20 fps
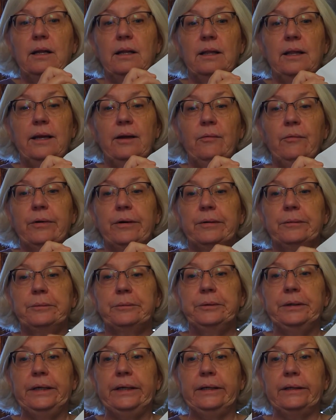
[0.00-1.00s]
They were
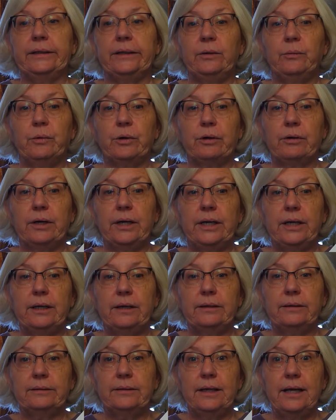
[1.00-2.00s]
really
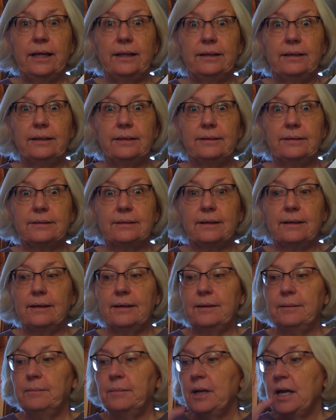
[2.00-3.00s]
worried at this
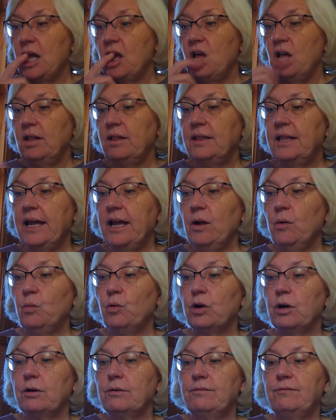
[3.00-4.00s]
time. They
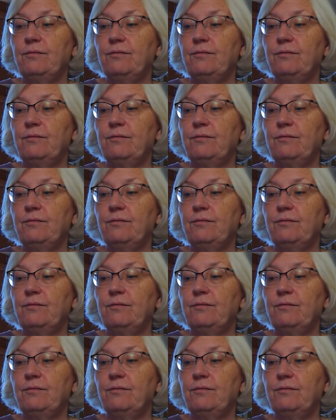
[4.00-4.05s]
were